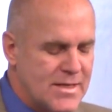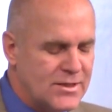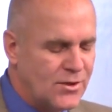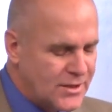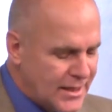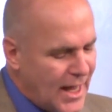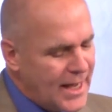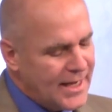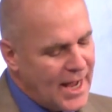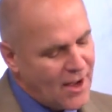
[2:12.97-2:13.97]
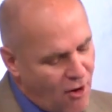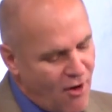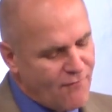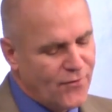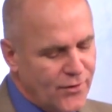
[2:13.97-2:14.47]
So tonight I
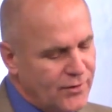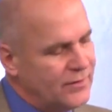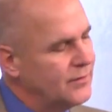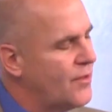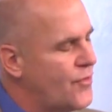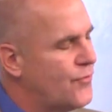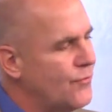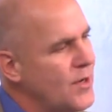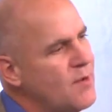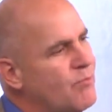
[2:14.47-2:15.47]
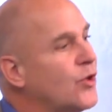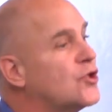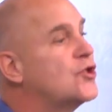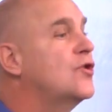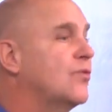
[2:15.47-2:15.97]
offer 3
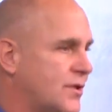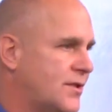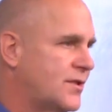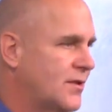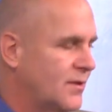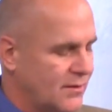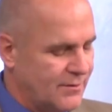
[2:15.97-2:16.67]
pursuits